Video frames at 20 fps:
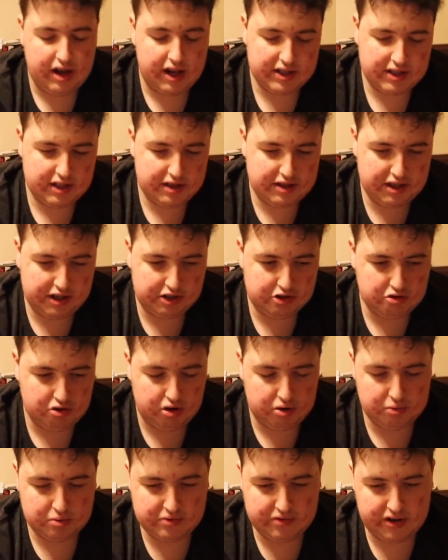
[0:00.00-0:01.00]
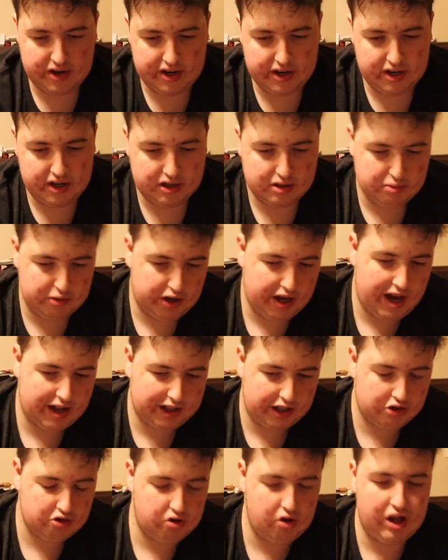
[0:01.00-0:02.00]
I didn't think Draw was very good because when you had
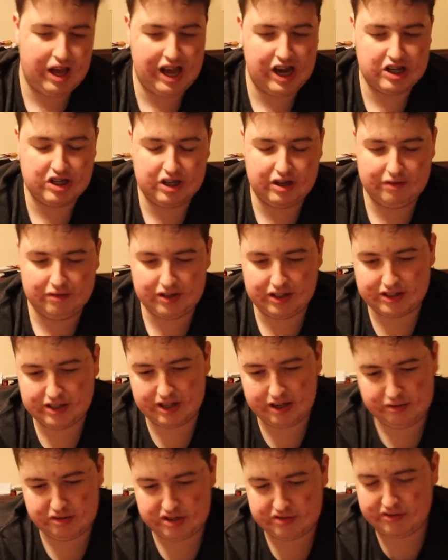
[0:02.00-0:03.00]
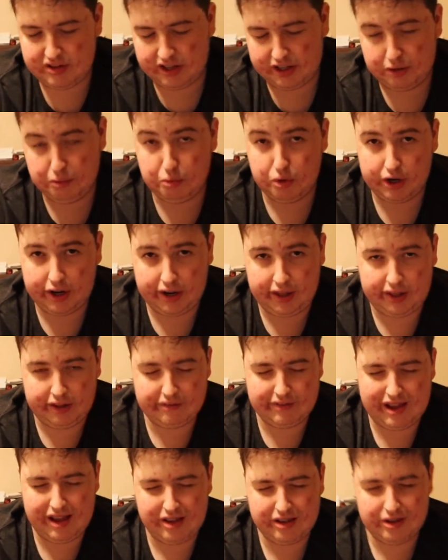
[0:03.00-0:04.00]
like Draw Ash, it conflicted. It just felt like we weren't getting any
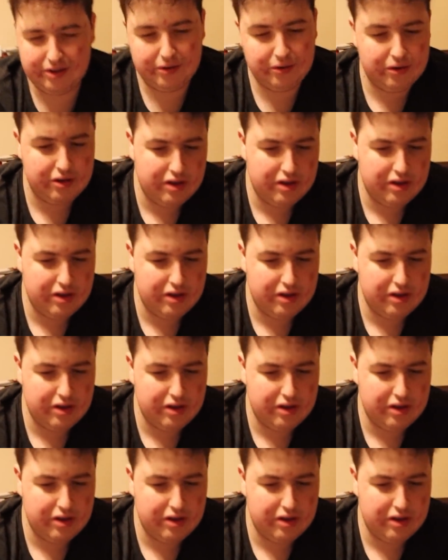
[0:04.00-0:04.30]
value.